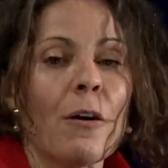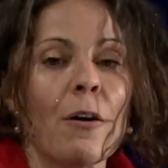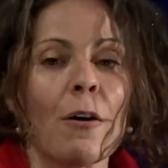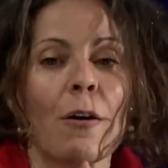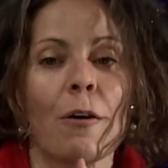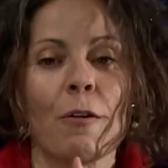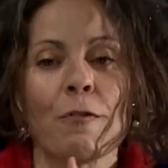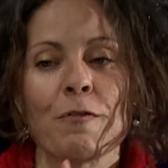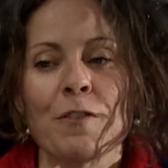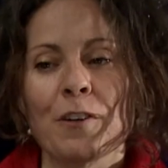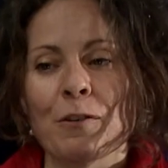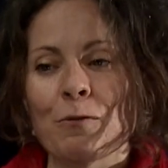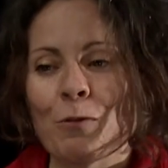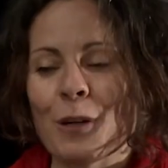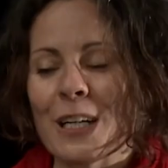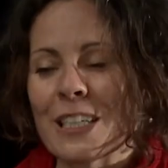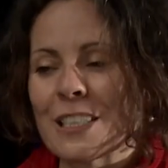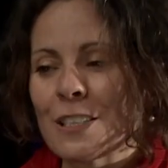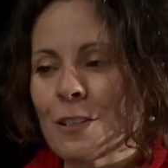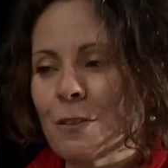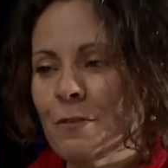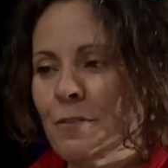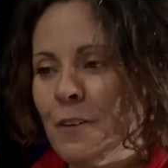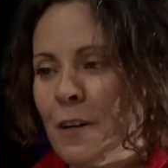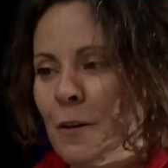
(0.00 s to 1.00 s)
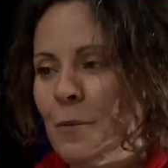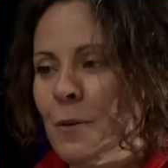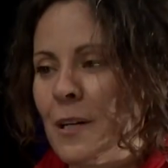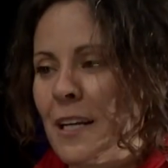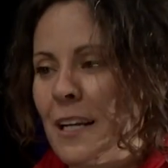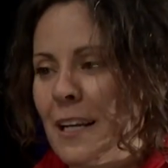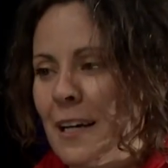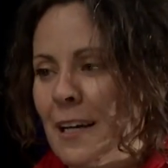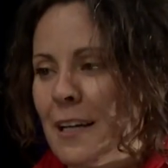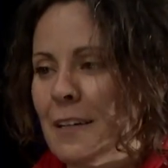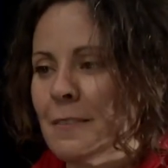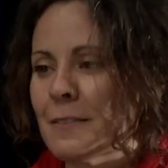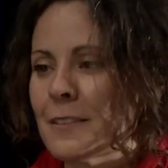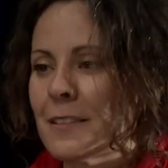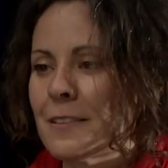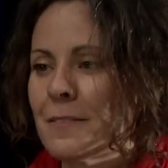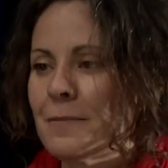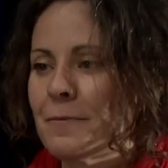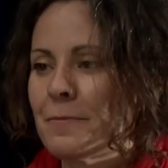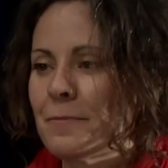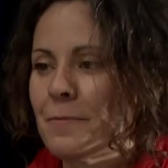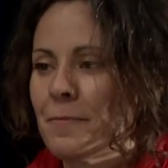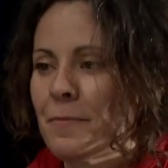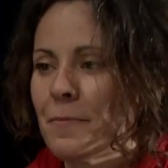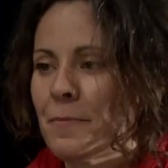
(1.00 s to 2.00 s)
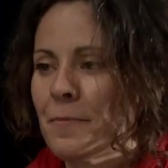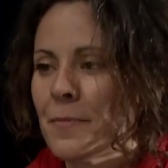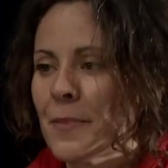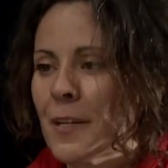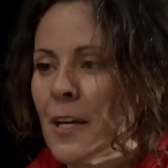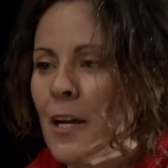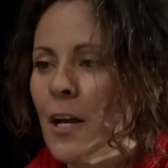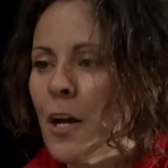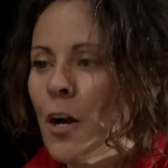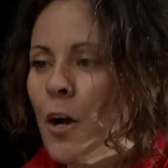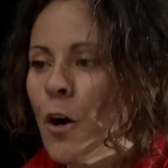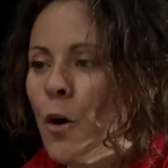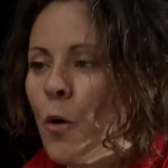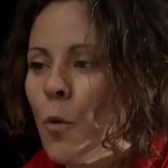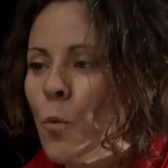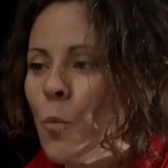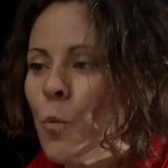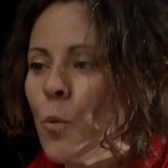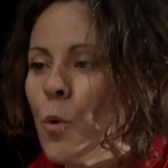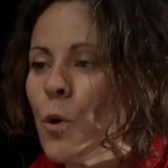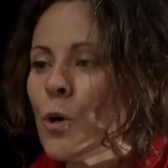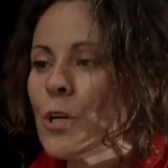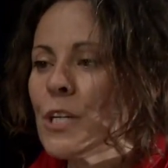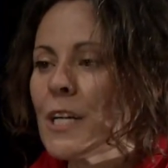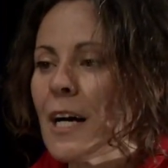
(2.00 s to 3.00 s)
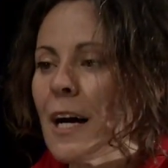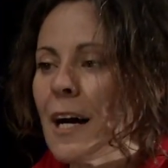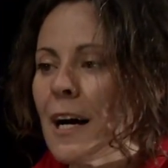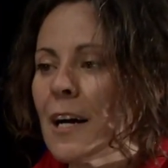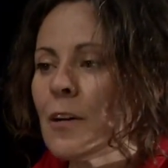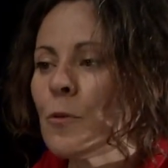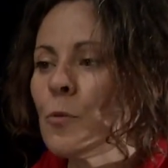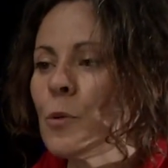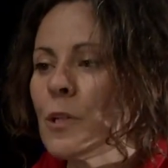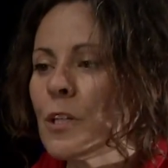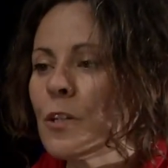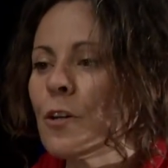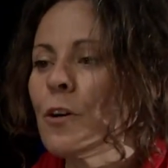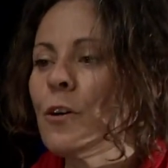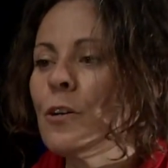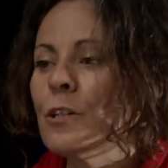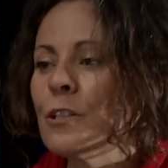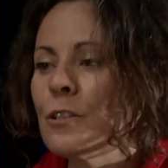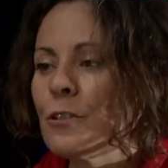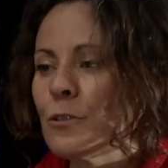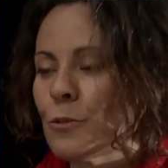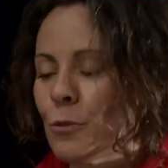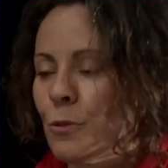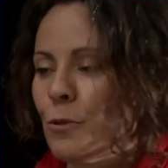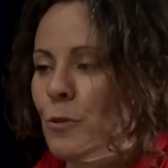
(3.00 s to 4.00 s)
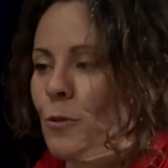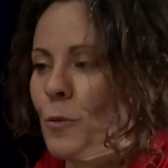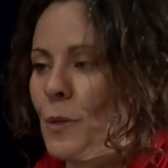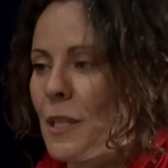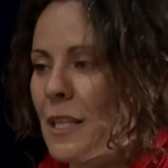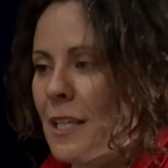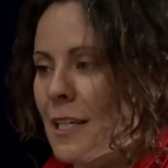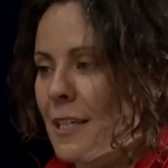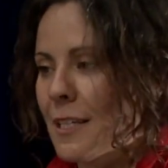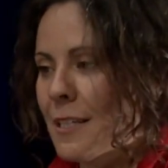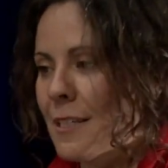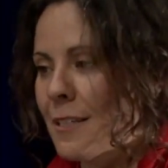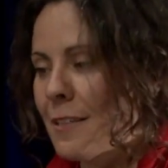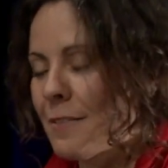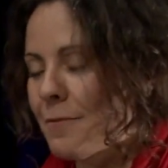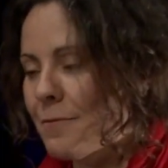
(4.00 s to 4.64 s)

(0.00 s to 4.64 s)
of the rest of our lives. What are we going to do with it?